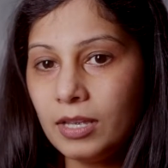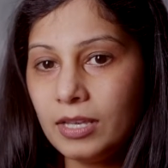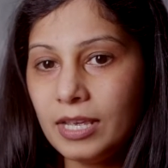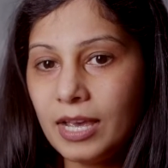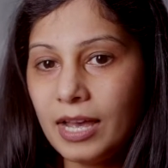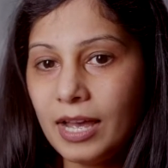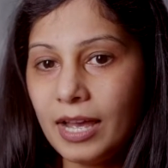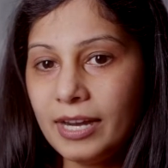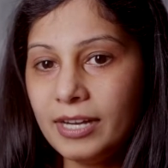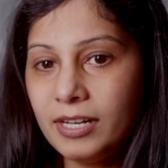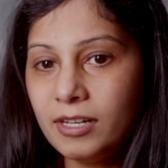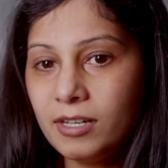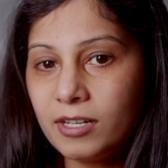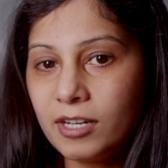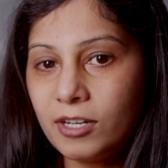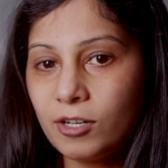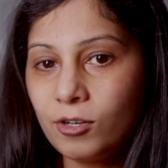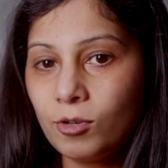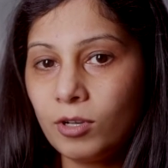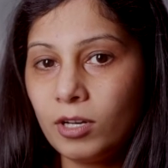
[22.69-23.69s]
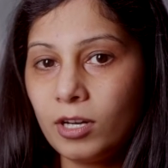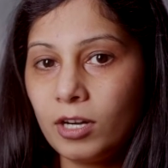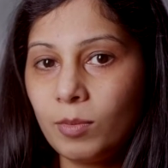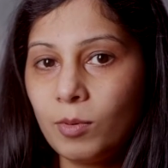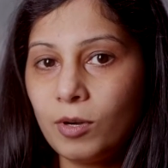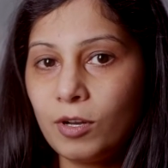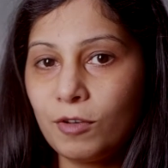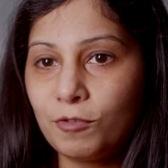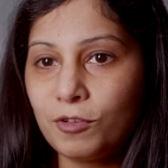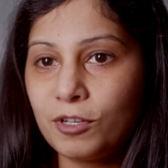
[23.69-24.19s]
Yeah, I did try to do a little
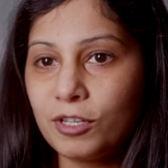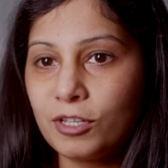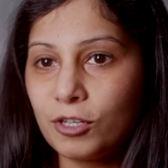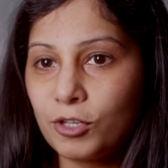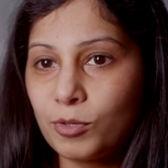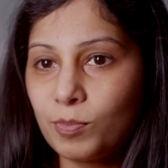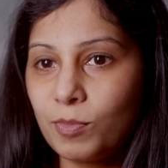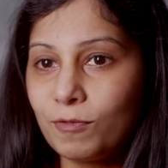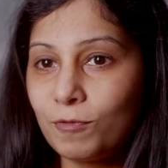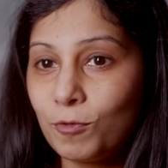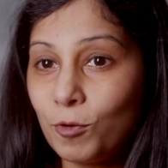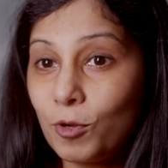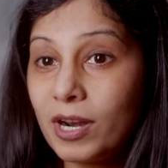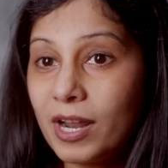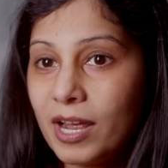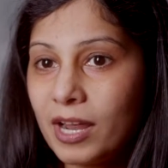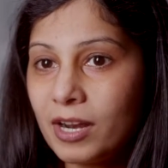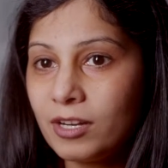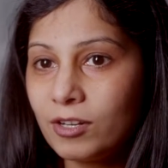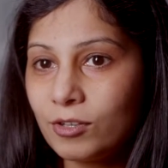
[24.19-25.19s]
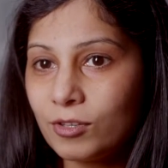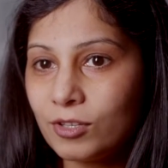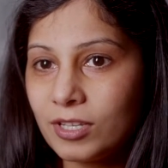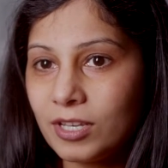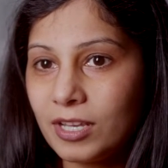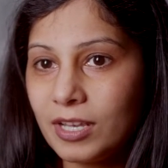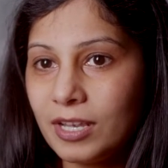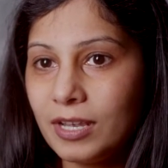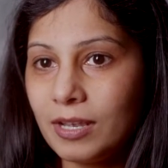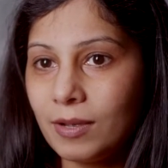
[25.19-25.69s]
bit of research beforehand to
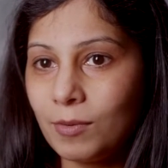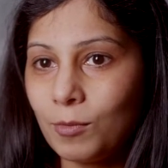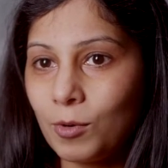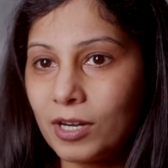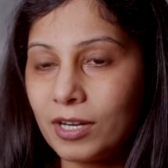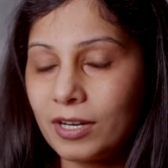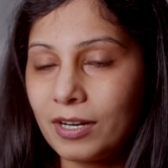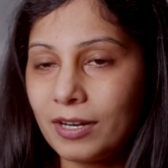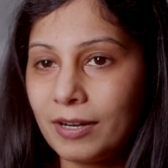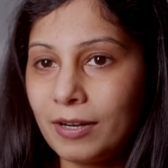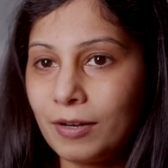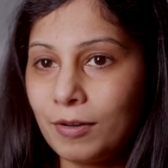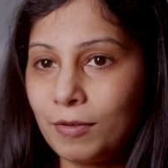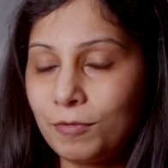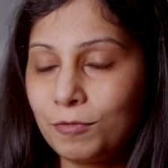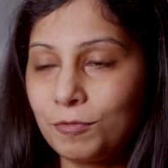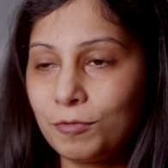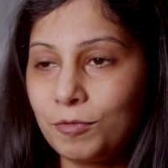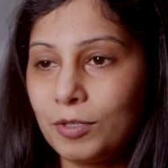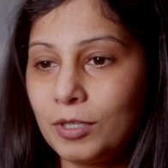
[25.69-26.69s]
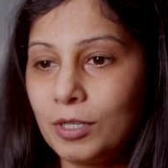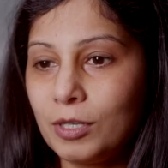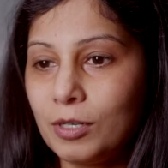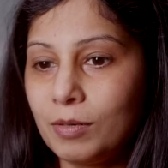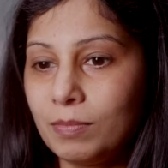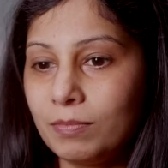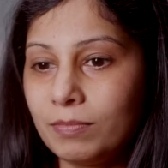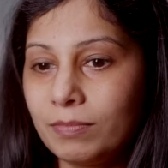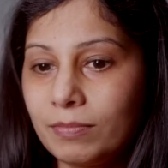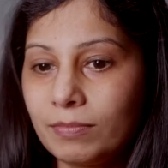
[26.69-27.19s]
see what kind of,
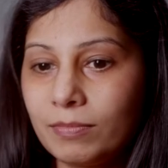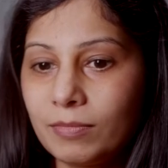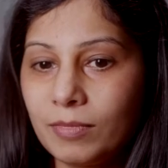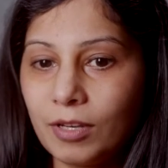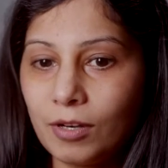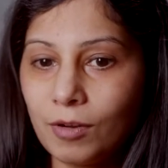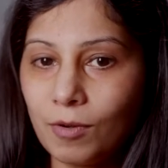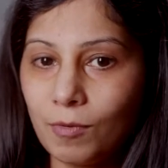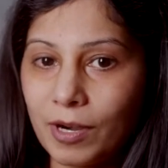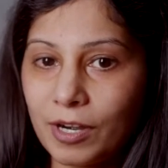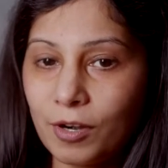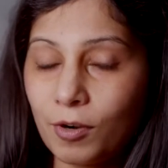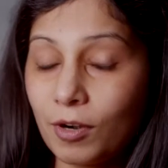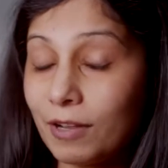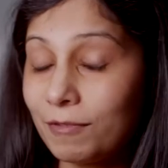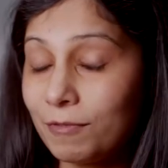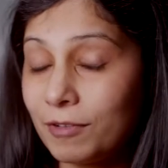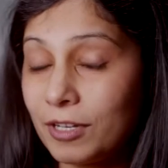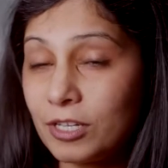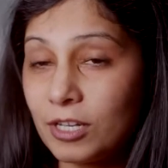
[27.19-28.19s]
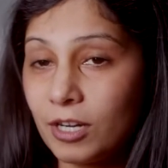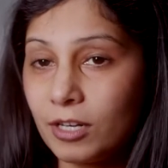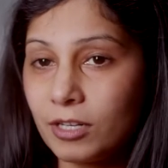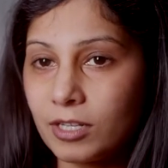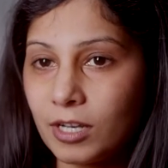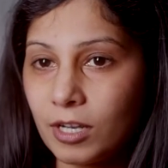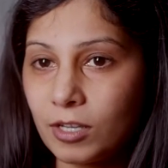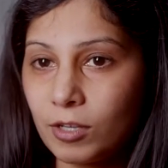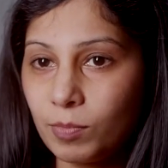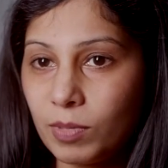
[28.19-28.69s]
uh, you know, what kind of
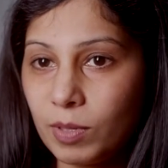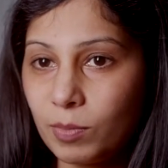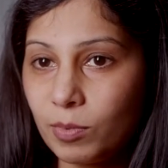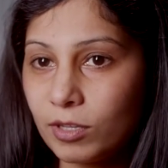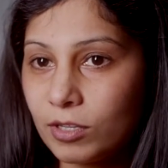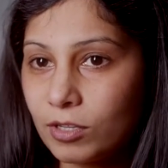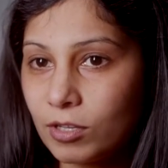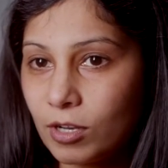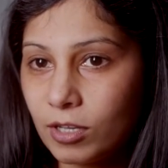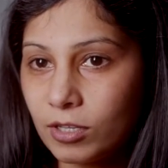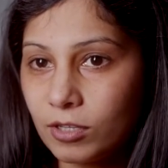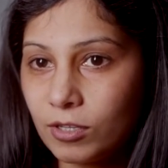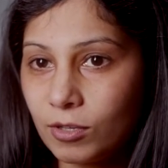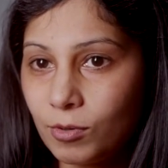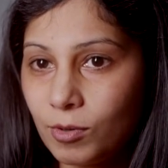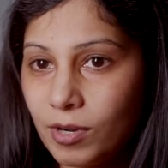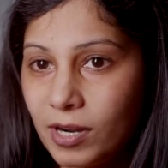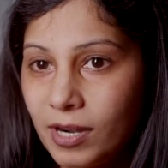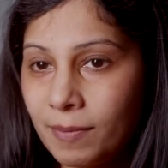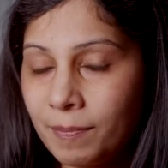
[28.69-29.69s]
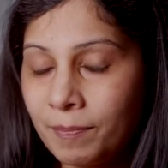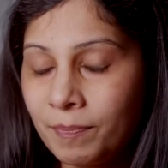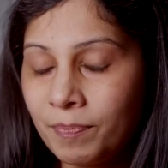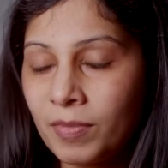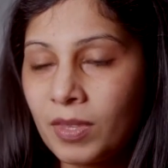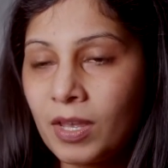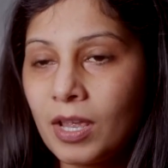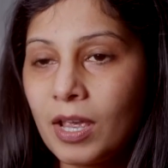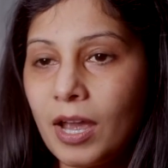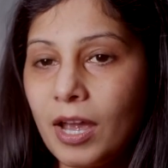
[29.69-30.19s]
results other people saw through it
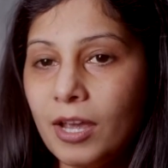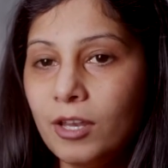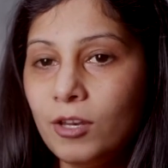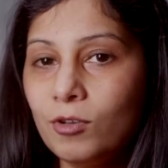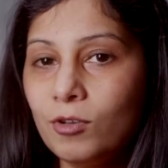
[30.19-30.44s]
I